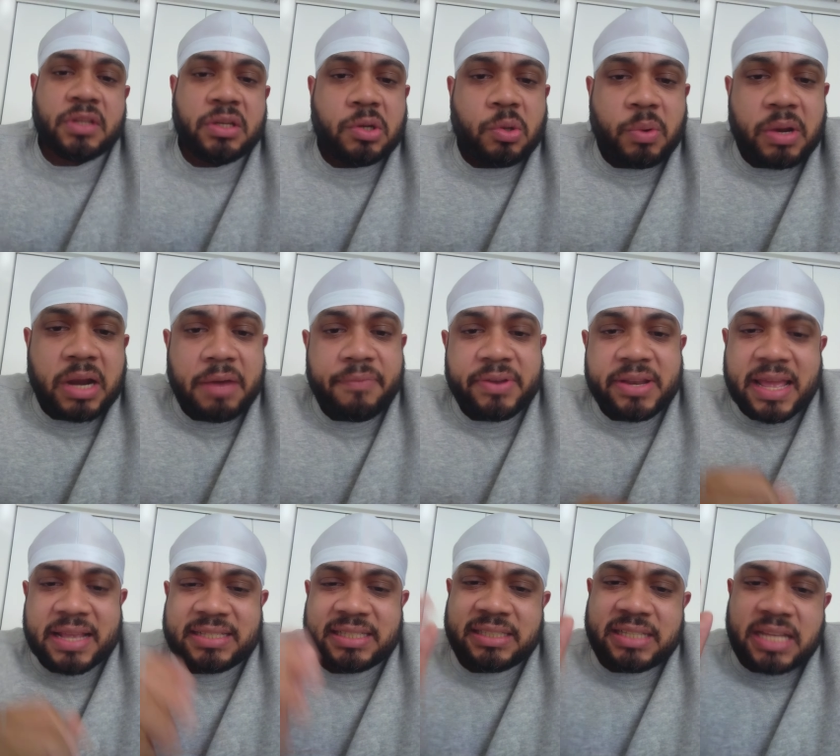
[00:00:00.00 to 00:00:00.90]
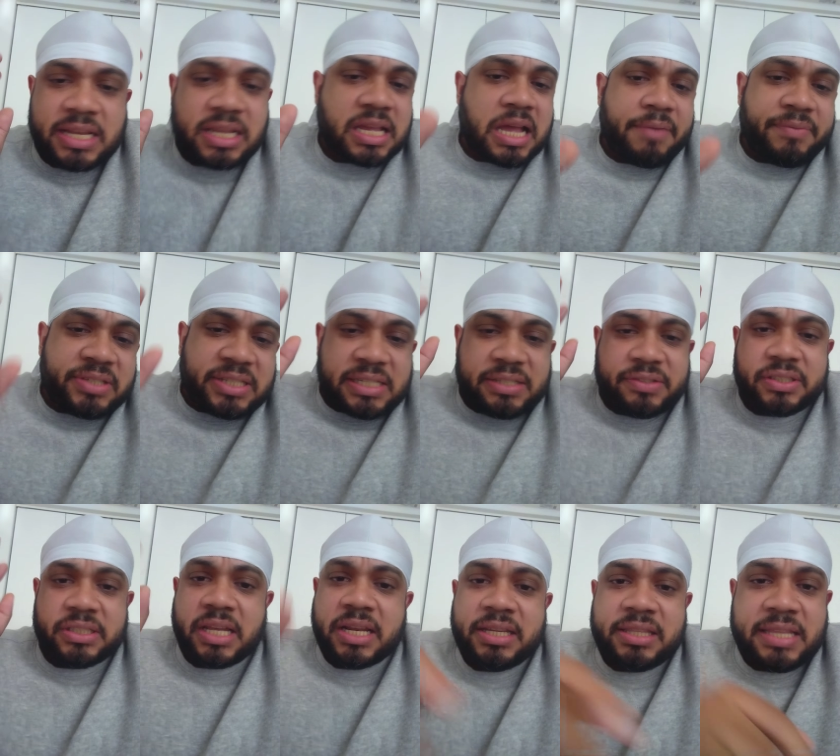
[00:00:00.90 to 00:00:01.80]
you know, whatever. That's another
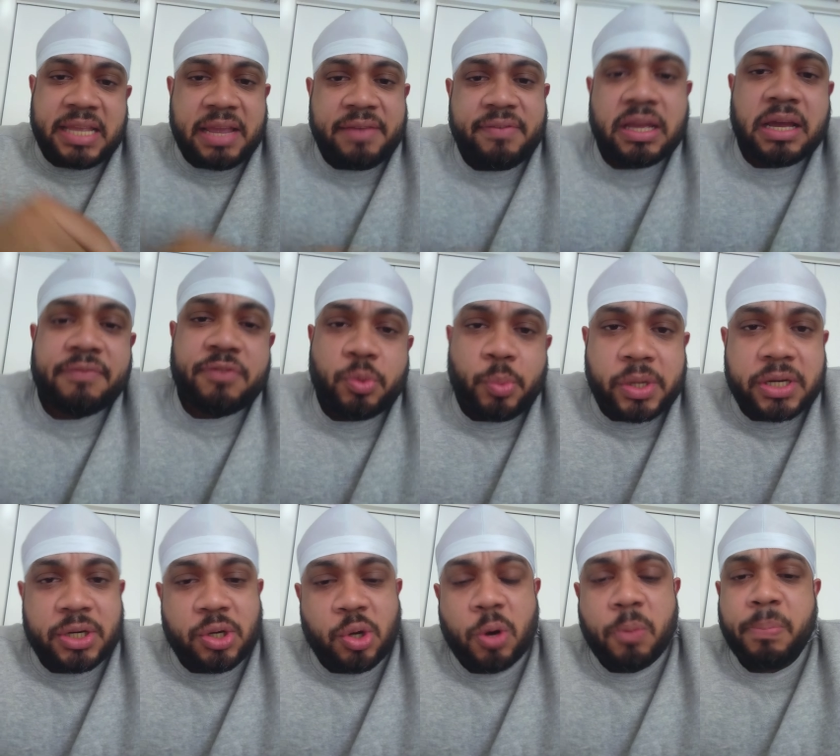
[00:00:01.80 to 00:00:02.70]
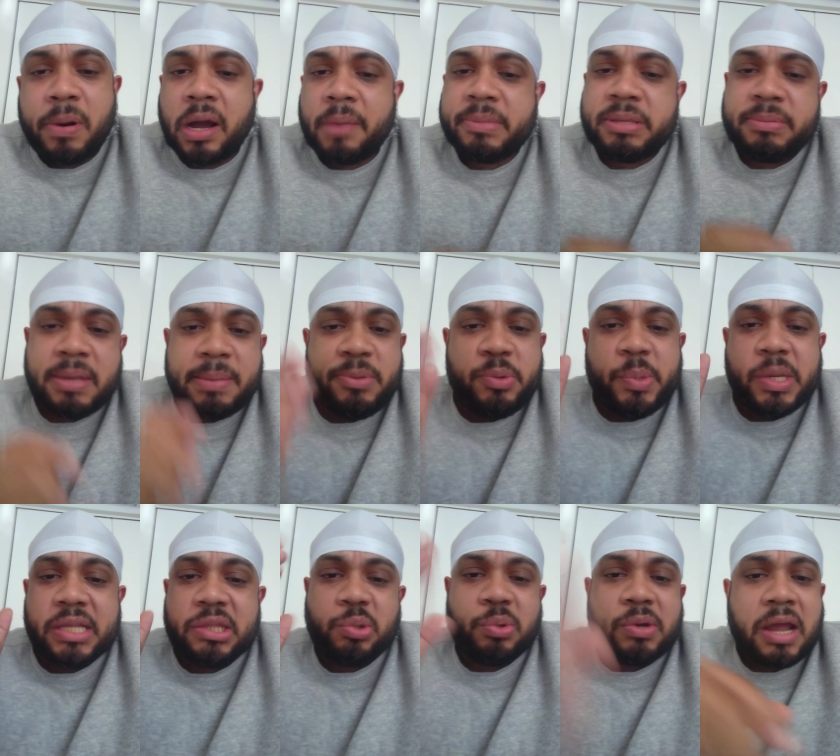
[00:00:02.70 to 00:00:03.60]
conversation, another day. If you ever want to know about me, maybe we
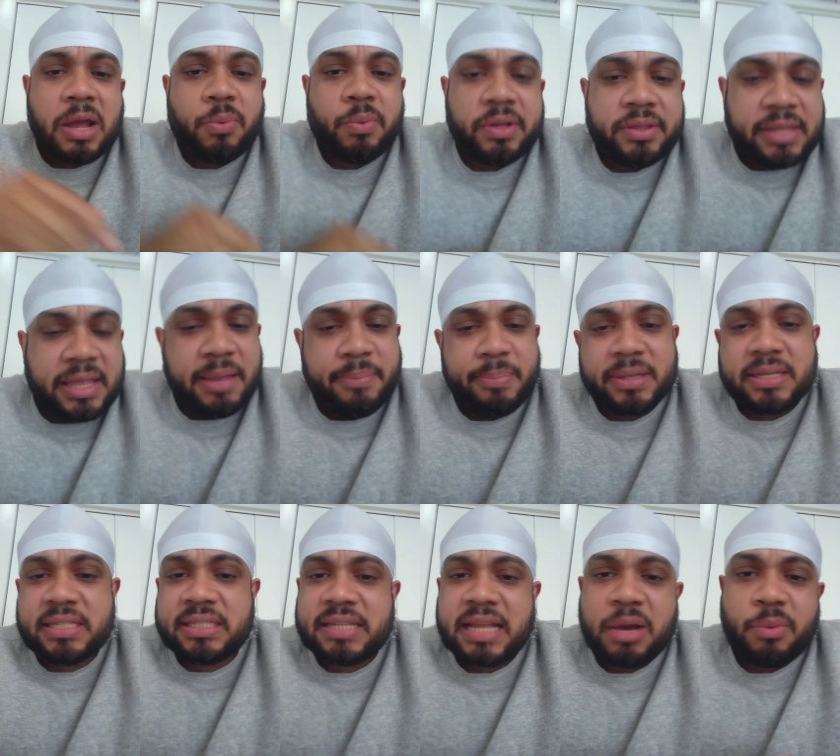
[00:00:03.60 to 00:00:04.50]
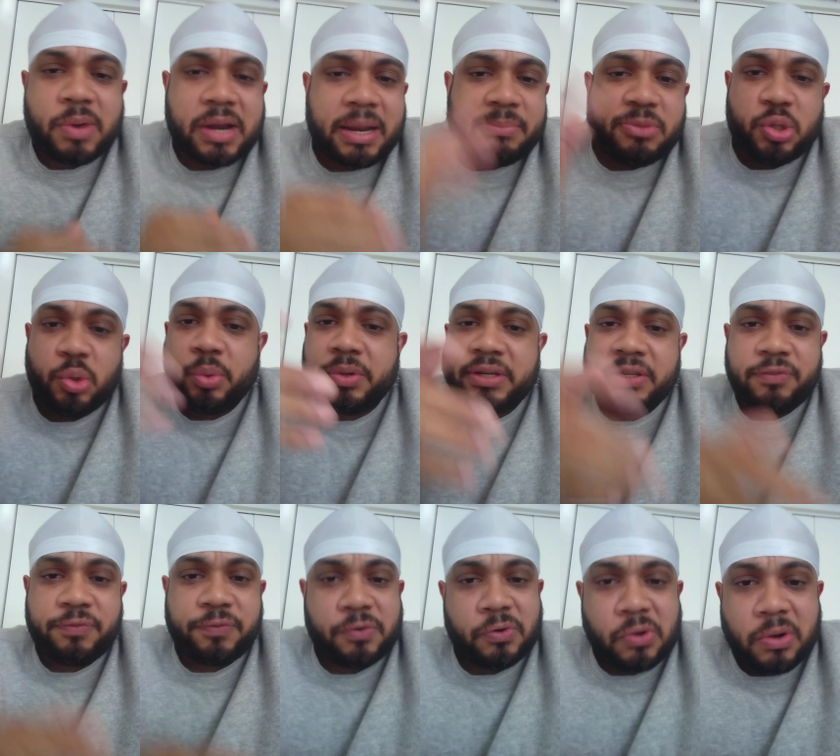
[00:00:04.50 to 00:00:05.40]
could do that one day. But this is not what I'm doing
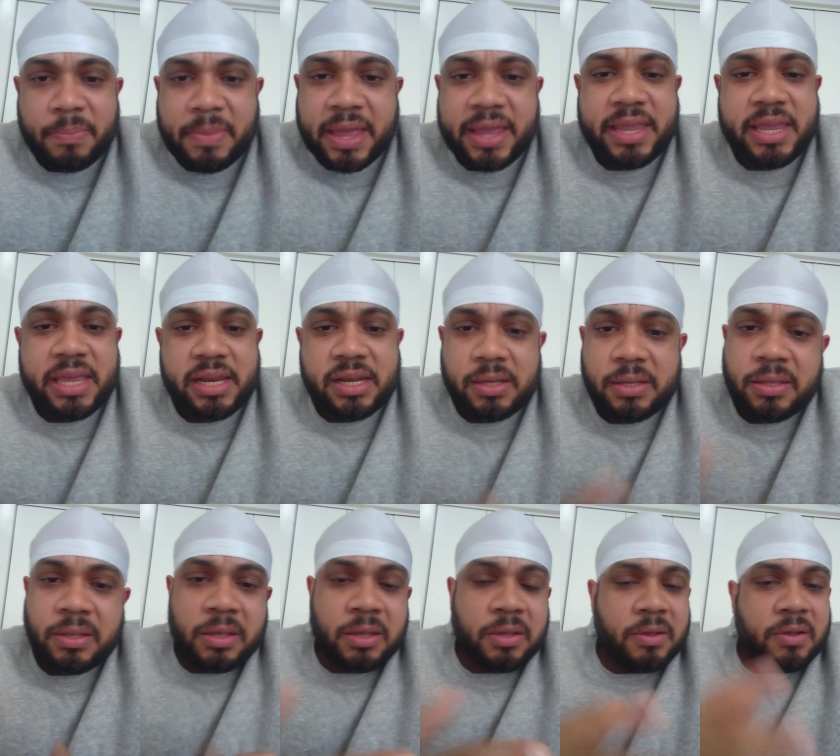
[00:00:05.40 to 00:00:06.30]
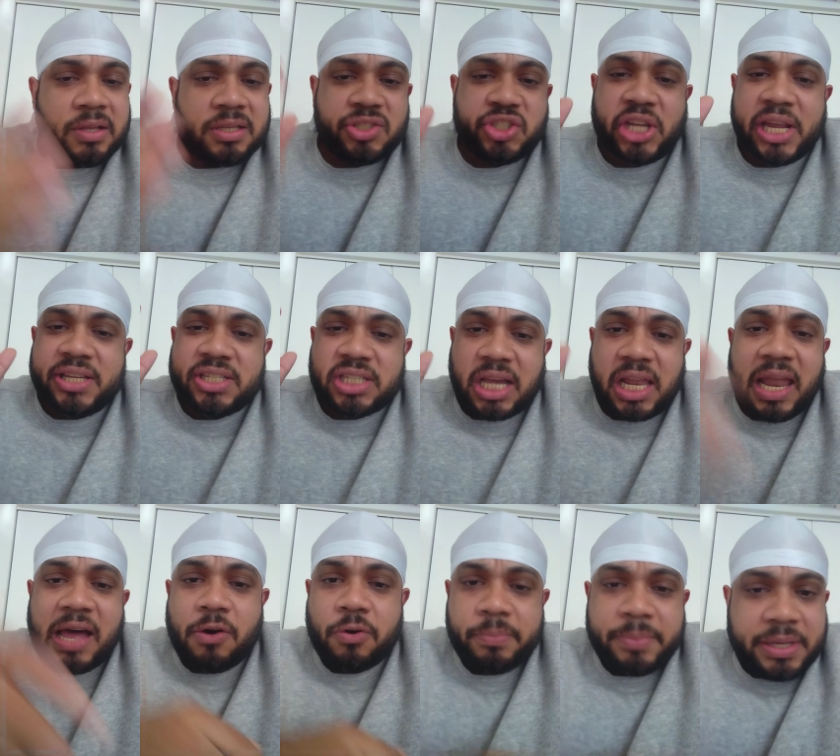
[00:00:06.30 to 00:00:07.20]
this for. I'm not here to chase
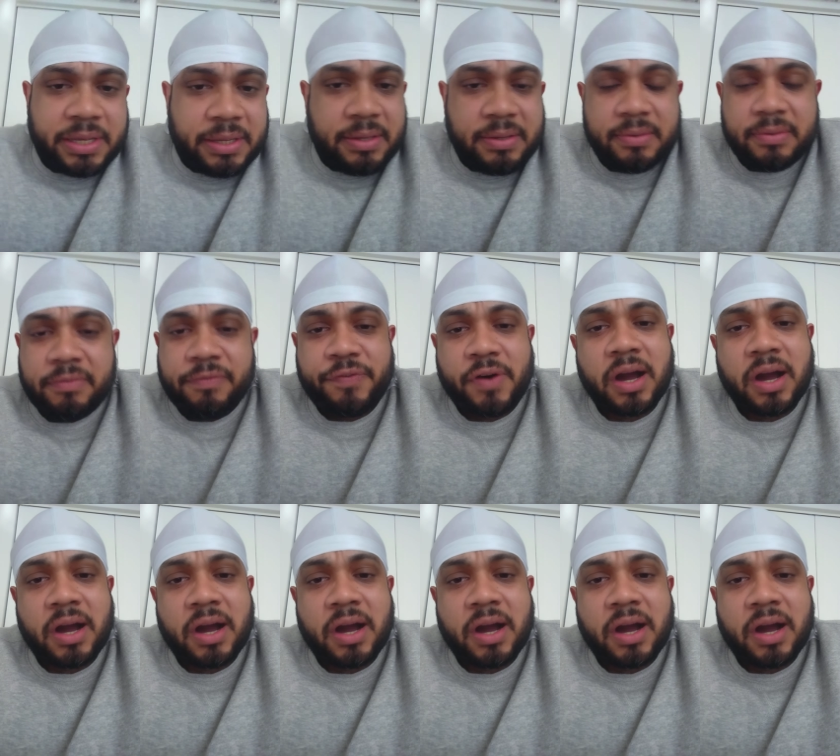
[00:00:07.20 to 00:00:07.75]
clout, man.